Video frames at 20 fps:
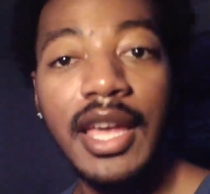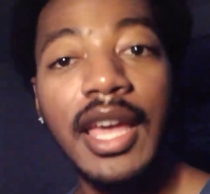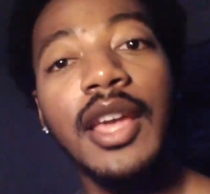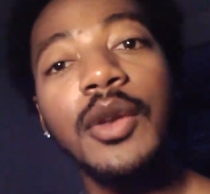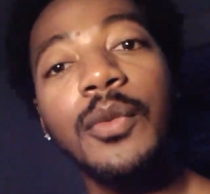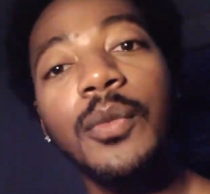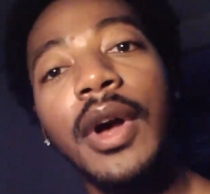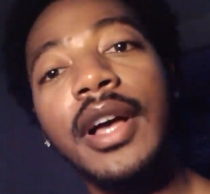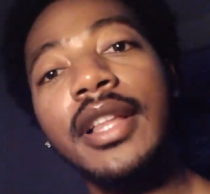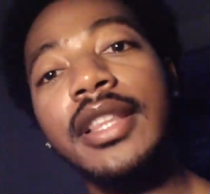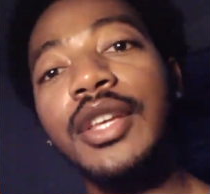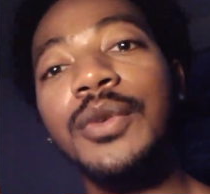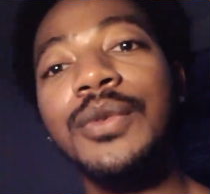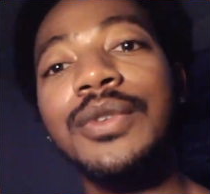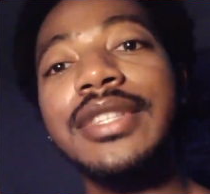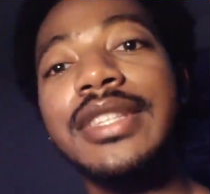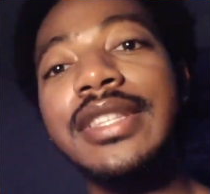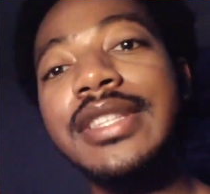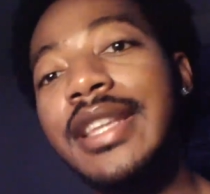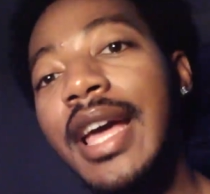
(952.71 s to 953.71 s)
And while it
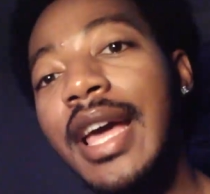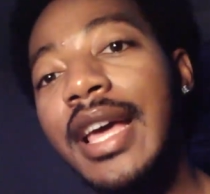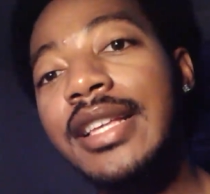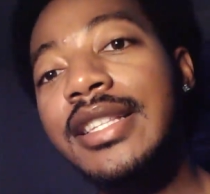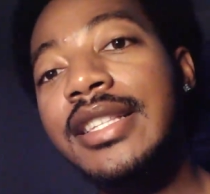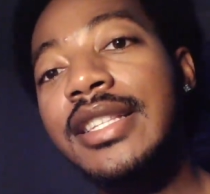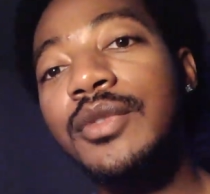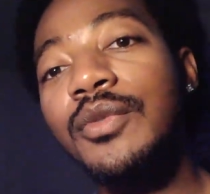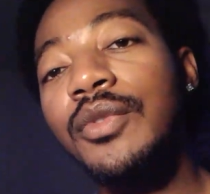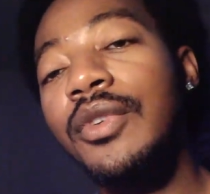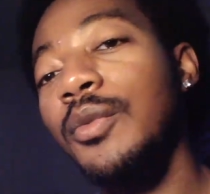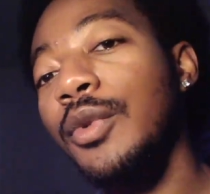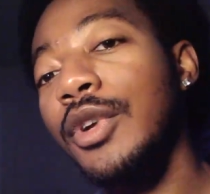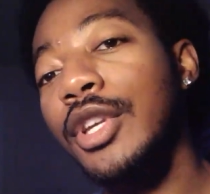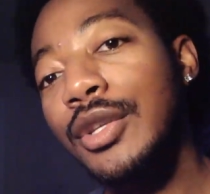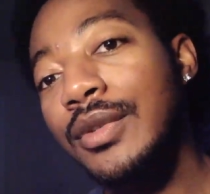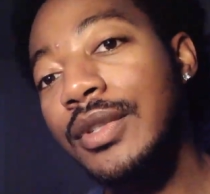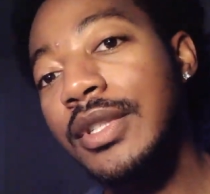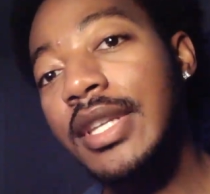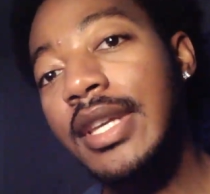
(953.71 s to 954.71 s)
was nice
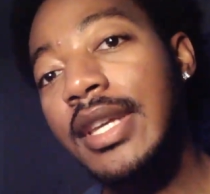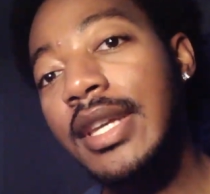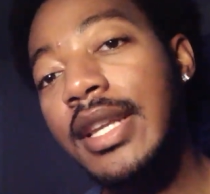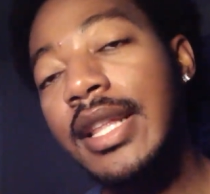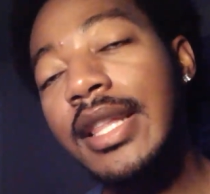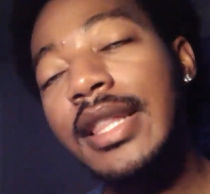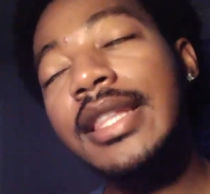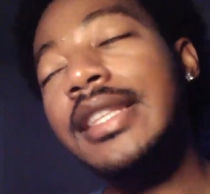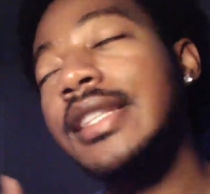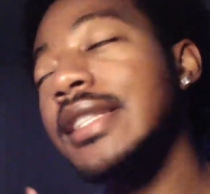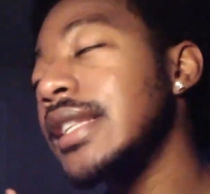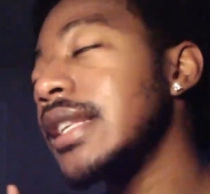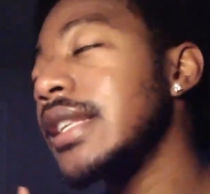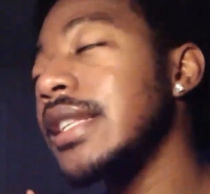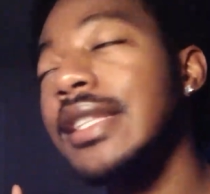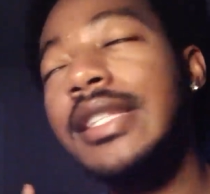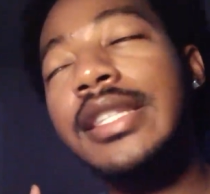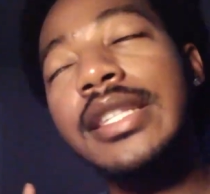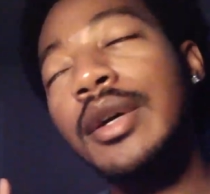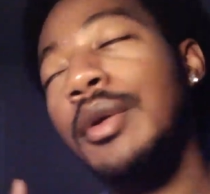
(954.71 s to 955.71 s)
what you did, this
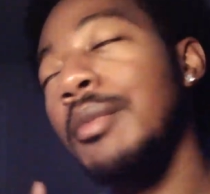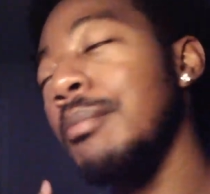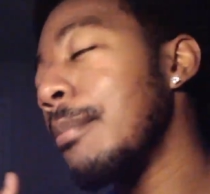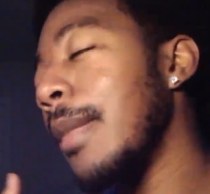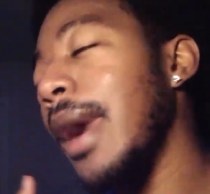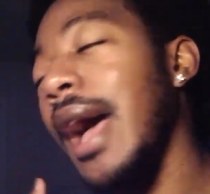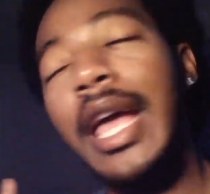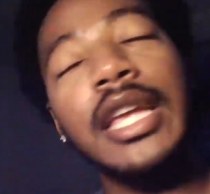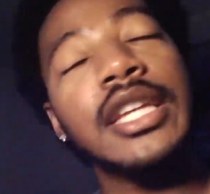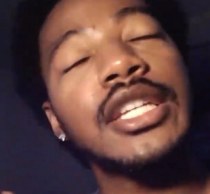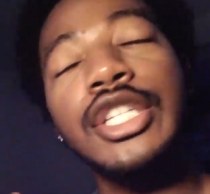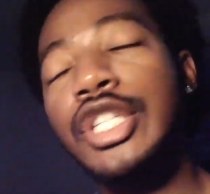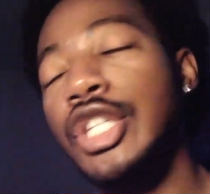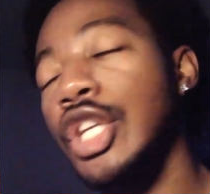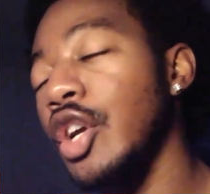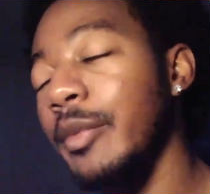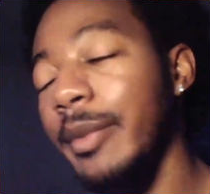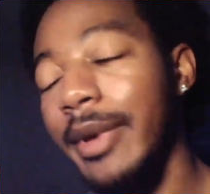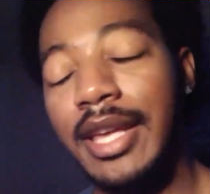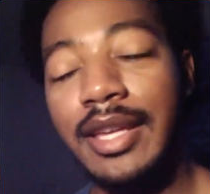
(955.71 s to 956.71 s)
is still my
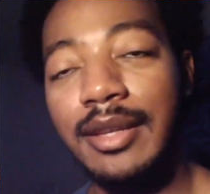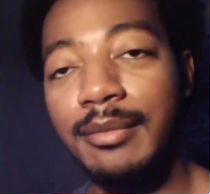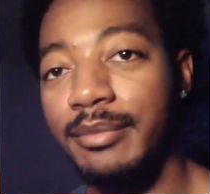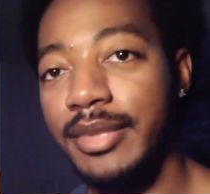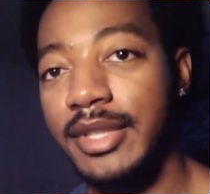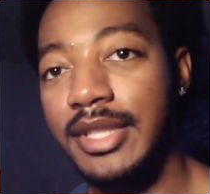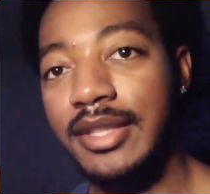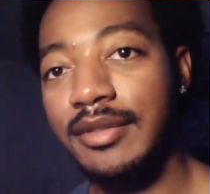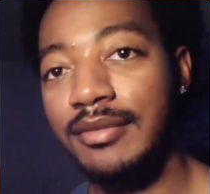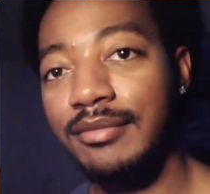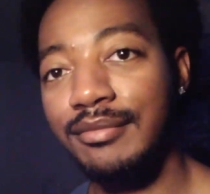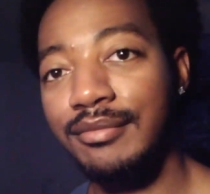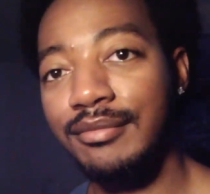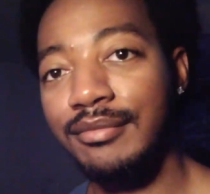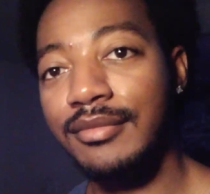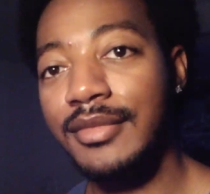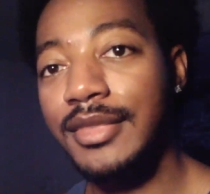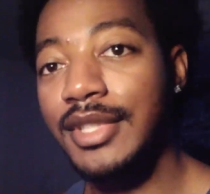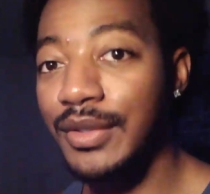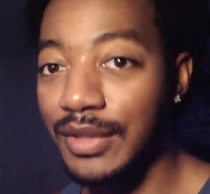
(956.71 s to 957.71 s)
show, babes.
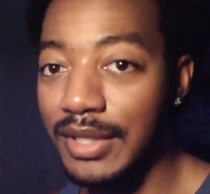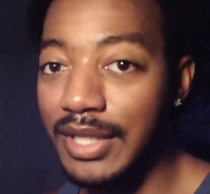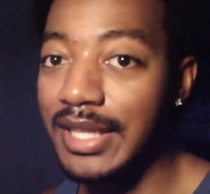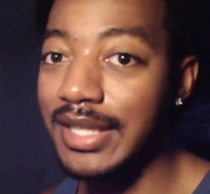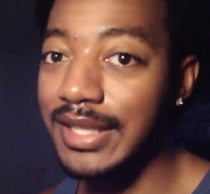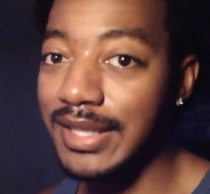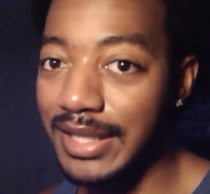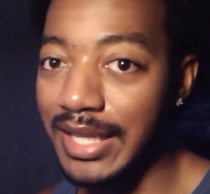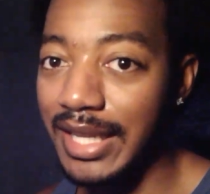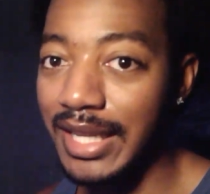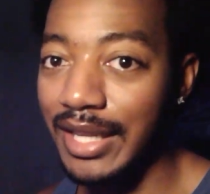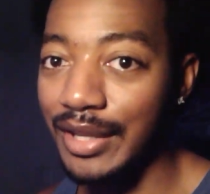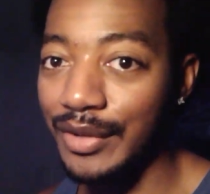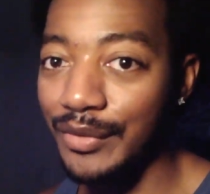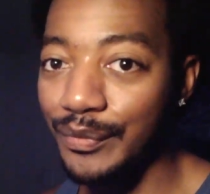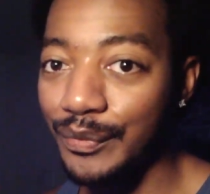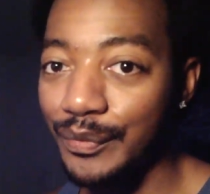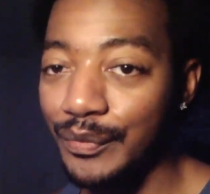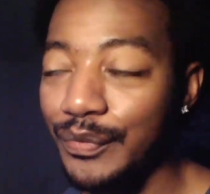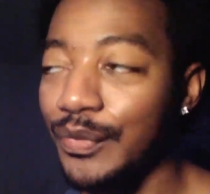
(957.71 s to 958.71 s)
So TST.
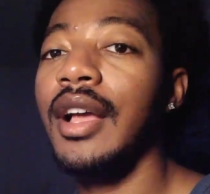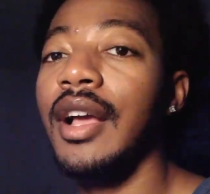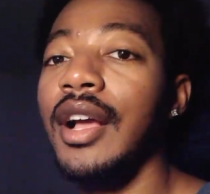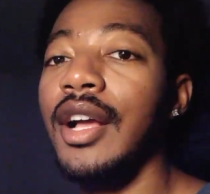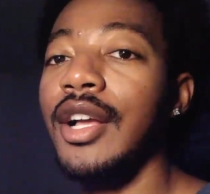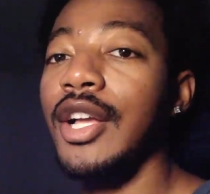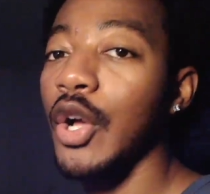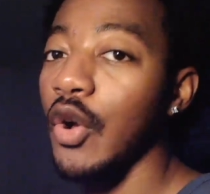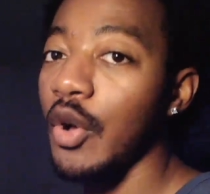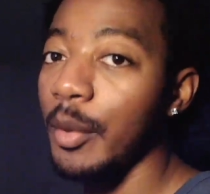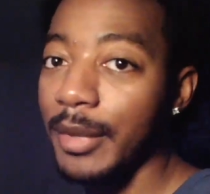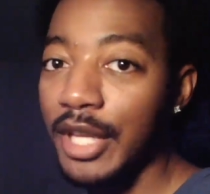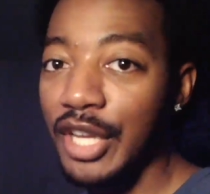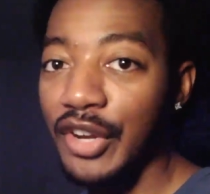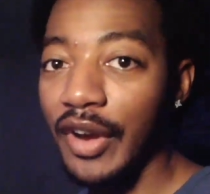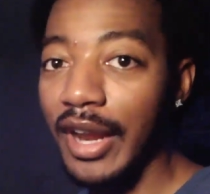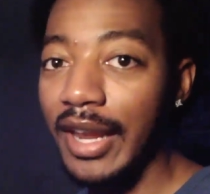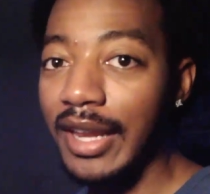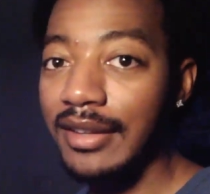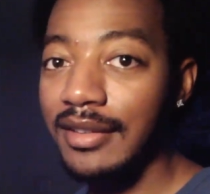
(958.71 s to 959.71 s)
Go and be
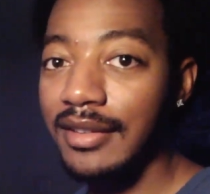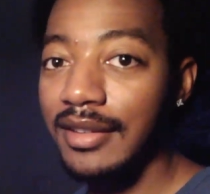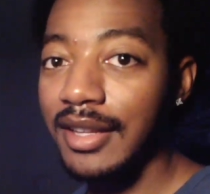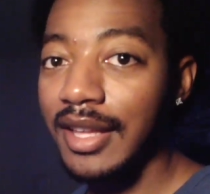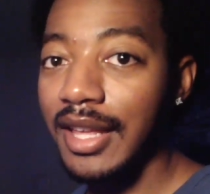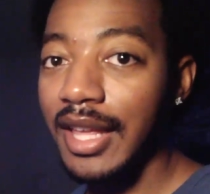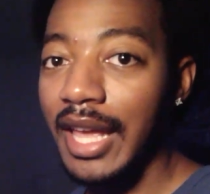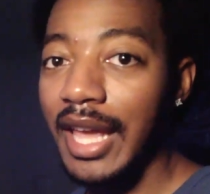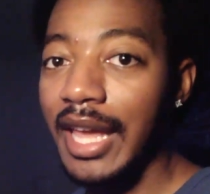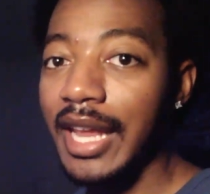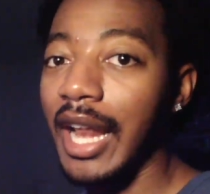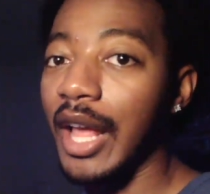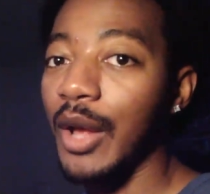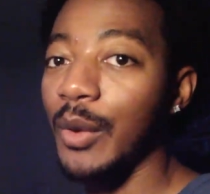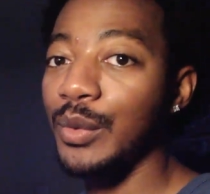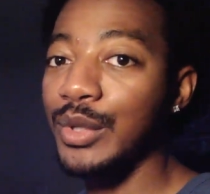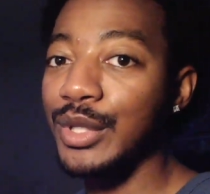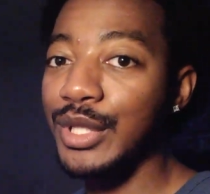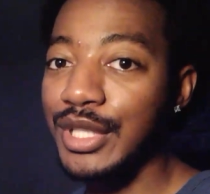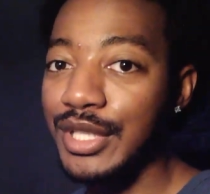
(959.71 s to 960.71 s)
great, and I
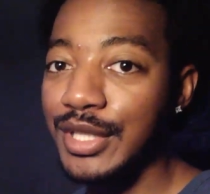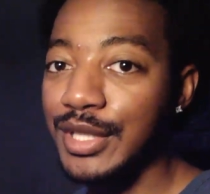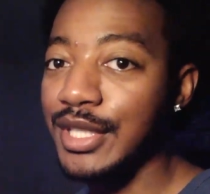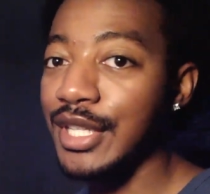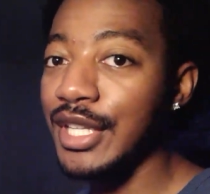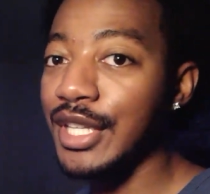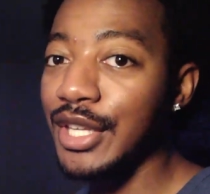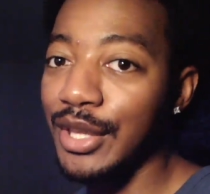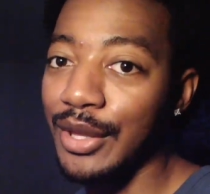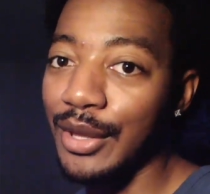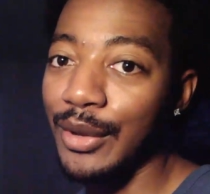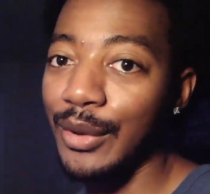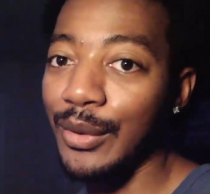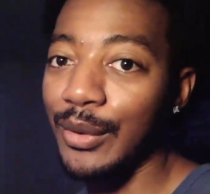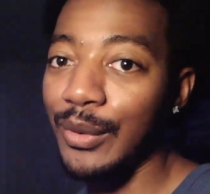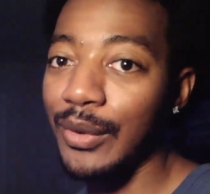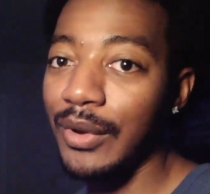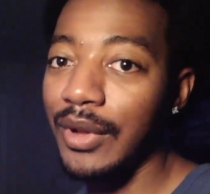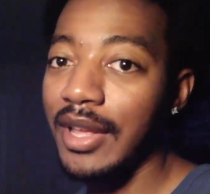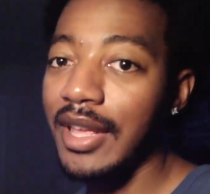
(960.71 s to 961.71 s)
will see you
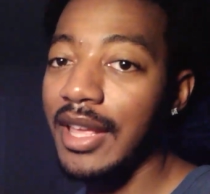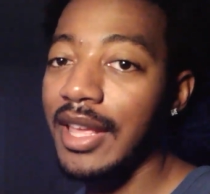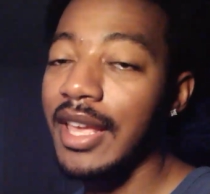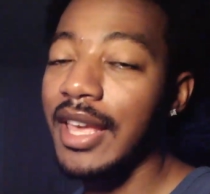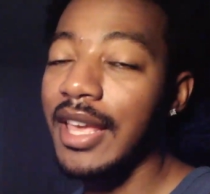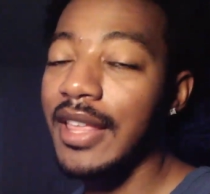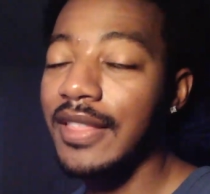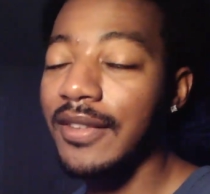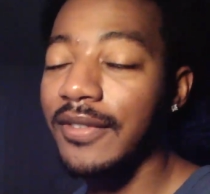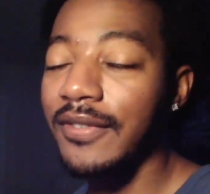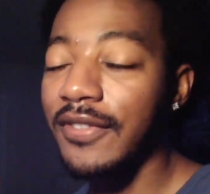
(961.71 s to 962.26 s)
in the